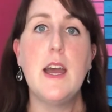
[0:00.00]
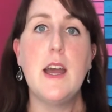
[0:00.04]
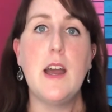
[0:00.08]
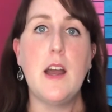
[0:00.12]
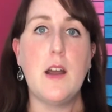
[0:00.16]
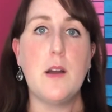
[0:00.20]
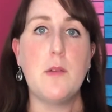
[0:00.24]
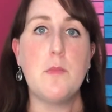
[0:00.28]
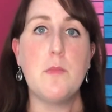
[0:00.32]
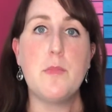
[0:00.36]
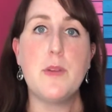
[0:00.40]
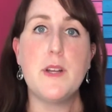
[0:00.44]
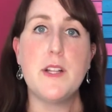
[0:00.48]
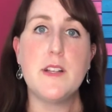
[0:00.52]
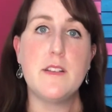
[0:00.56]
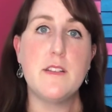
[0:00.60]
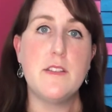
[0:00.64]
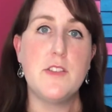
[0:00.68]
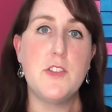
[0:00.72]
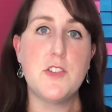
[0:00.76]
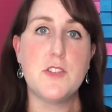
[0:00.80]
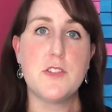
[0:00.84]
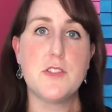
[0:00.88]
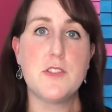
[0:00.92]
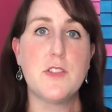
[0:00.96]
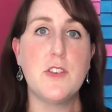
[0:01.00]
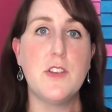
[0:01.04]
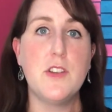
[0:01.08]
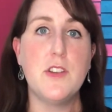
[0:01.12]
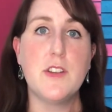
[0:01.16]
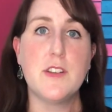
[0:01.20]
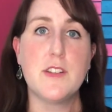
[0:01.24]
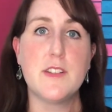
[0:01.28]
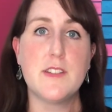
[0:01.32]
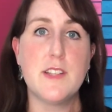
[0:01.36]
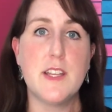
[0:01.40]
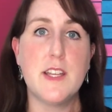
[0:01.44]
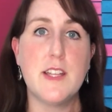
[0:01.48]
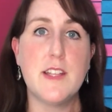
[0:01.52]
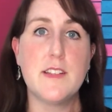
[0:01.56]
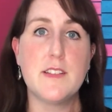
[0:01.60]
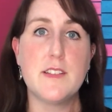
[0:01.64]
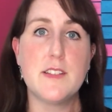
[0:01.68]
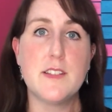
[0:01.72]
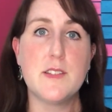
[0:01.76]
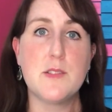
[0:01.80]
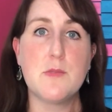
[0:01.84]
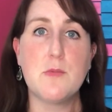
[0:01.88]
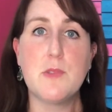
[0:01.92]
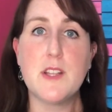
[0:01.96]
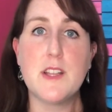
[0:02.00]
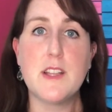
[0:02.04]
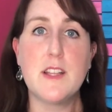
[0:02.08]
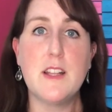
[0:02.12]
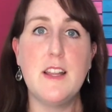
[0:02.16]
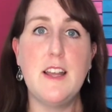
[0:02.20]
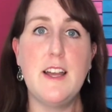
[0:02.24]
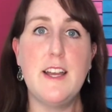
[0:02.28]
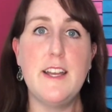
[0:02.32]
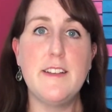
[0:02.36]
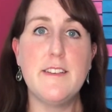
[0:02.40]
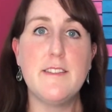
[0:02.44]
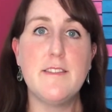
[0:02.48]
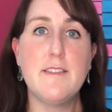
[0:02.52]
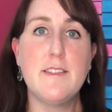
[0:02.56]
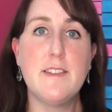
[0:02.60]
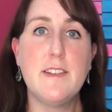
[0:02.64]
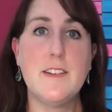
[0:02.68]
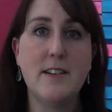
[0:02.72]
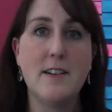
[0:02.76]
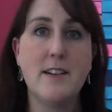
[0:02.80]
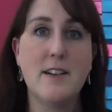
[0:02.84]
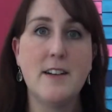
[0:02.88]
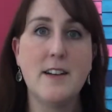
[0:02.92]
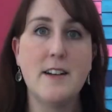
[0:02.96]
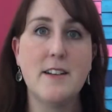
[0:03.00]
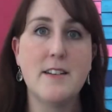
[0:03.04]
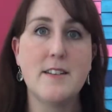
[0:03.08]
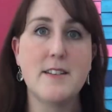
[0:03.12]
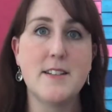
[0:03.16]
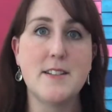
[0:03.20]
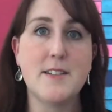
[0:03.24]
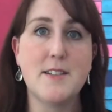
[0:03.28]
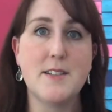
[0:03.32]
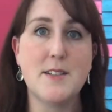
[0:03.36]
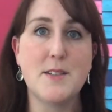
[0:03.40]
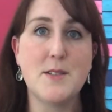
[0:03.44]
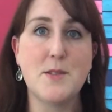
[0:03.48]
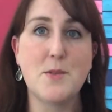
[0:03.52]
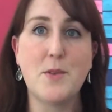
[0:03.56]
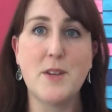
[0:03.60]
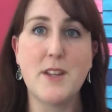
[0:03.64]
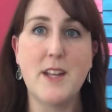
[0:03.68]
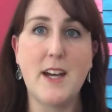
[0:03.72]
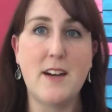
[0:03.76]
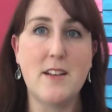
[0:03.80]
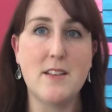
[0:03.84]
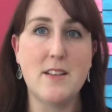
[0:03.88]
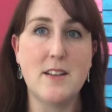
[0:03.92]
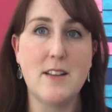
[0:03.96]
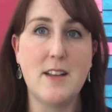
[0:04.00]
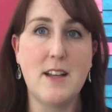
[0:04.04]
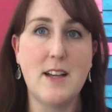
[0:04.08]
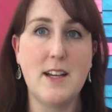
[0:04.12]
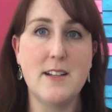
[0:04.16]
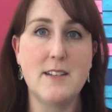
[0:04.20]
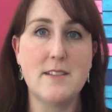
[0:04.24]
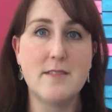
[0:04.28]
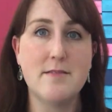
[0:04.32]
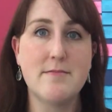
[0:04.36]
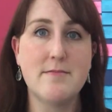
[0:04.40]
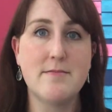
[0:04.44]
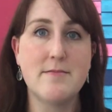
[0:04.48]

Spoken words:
But just so you can see, this is with the light, this is without the light,